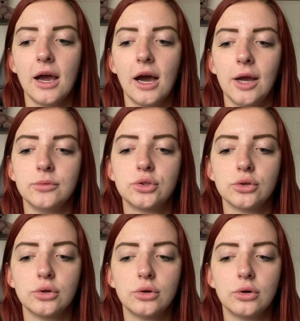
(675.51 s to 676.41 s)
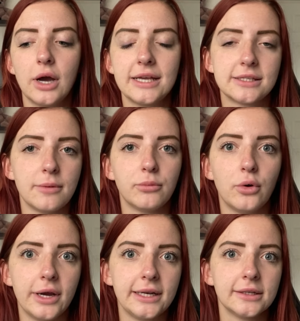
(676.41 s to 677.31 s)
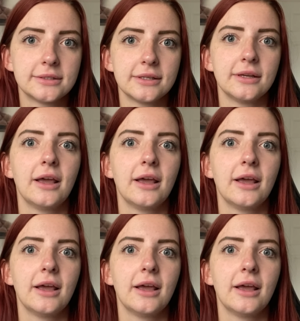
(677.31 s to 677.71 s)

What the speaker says: I'm sure at some point